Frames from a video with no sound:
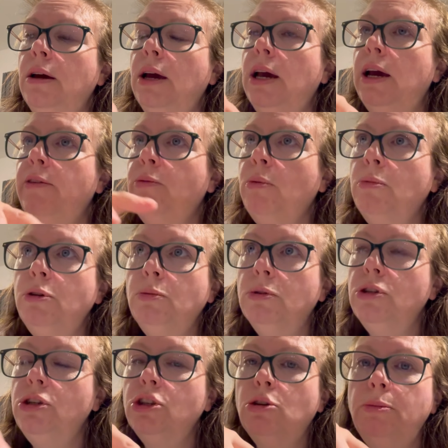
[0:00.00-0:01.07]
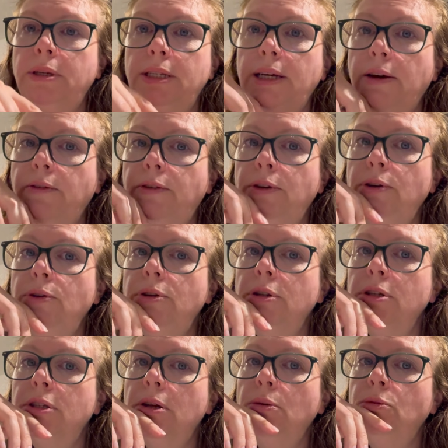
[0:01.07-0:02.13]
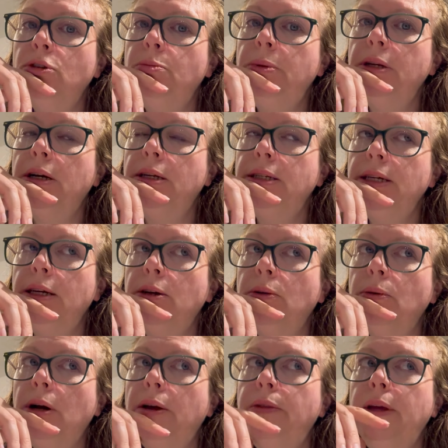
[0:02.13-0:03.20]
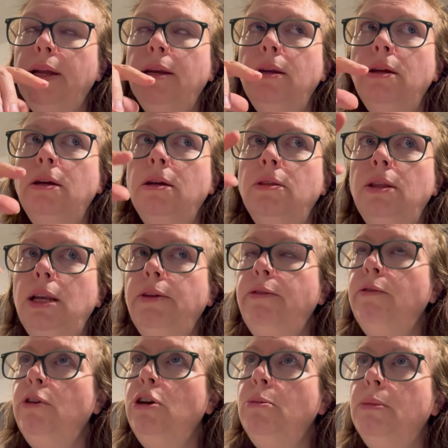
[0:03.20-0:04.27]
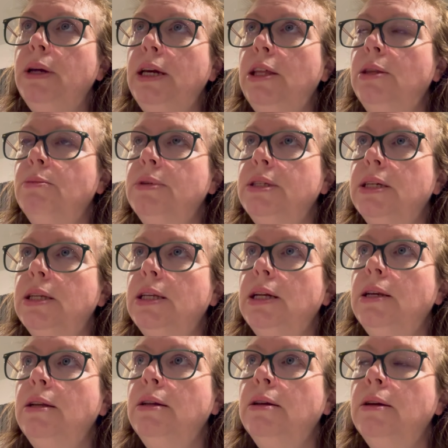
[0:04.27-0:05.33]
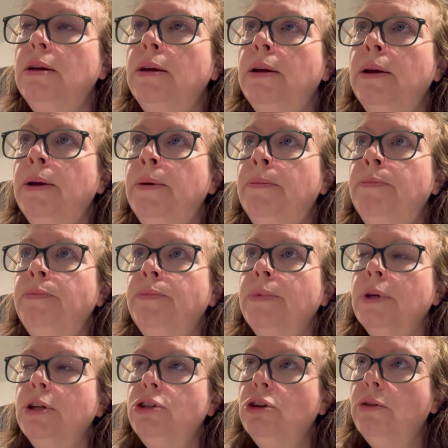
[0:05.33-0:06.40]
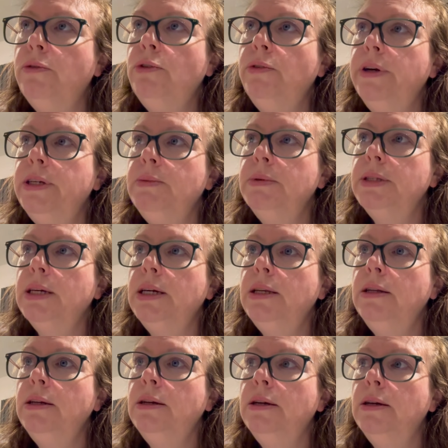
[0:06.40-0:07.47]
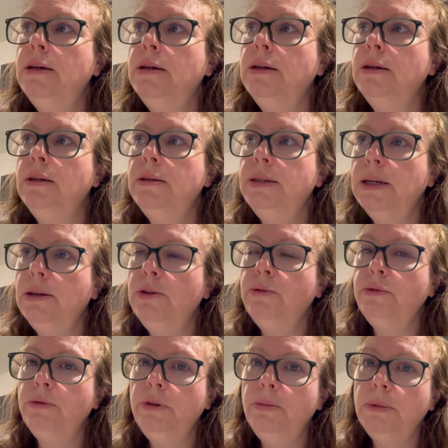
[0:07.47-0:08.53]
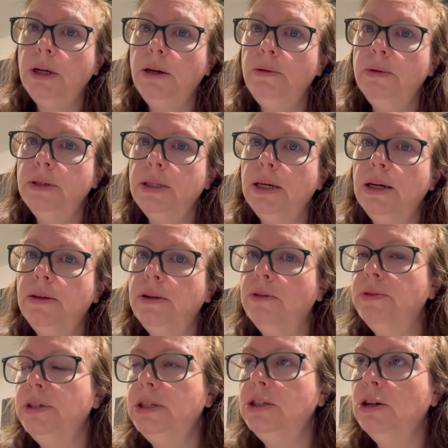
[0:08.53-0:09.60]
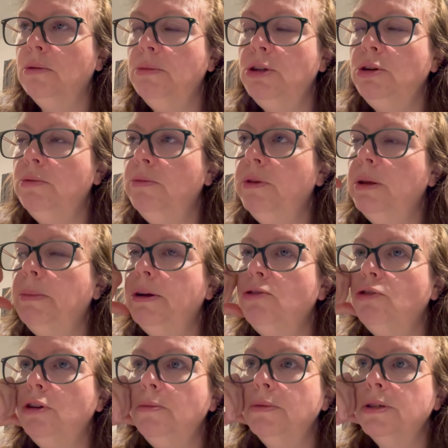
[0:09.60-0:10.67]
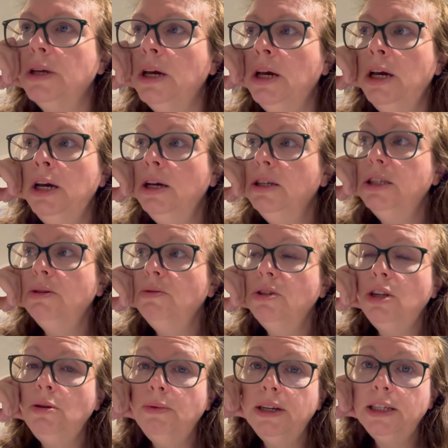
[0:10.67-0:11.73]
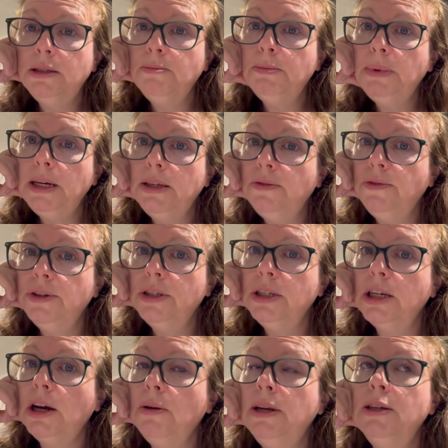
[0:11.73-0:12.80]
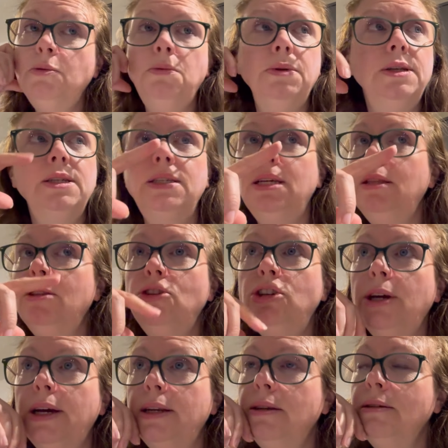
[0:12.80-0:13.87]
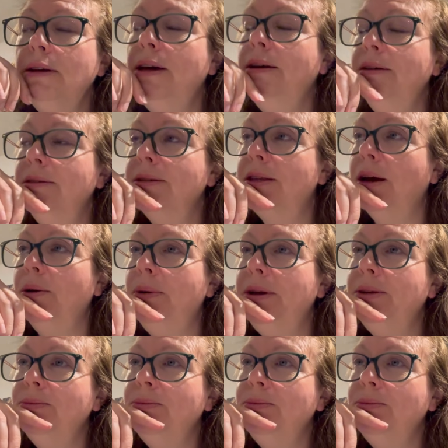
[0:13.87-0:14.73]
everyone would have wanted to come in to get food, so it wouldn't have been ideal. And then the living room, Ethan was sitting in, top floor Eddie was in, down in the front room Chloe was there, and obviously Tom and Ewan in the bedrooms. So there was nowhere space for us to go unless we went to sit in the shed. So